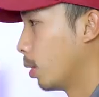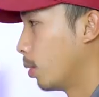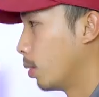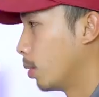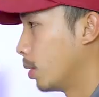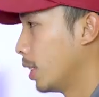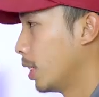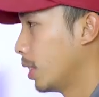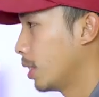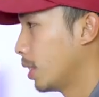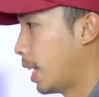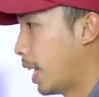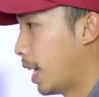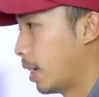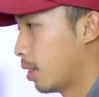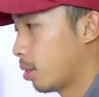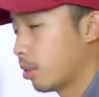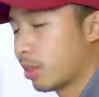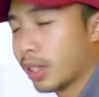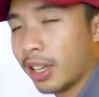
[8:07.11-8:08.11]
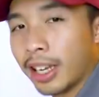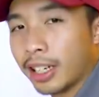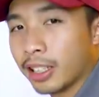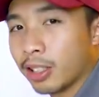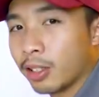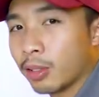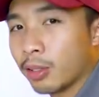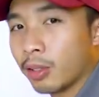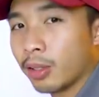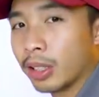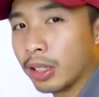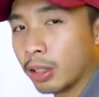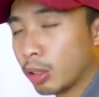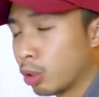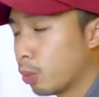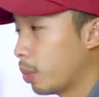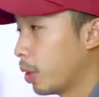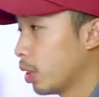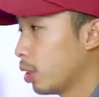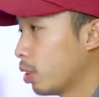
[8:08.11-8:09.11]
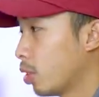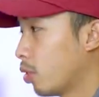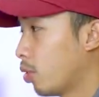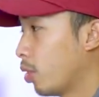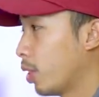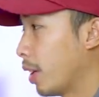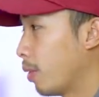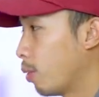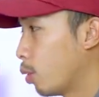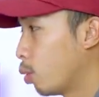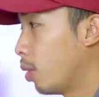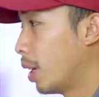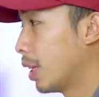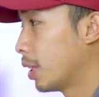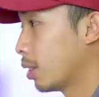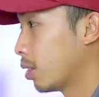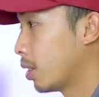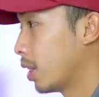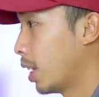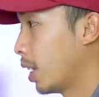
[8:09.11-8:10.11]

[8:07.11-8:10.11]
So this lasso selection tool is super useful if you want to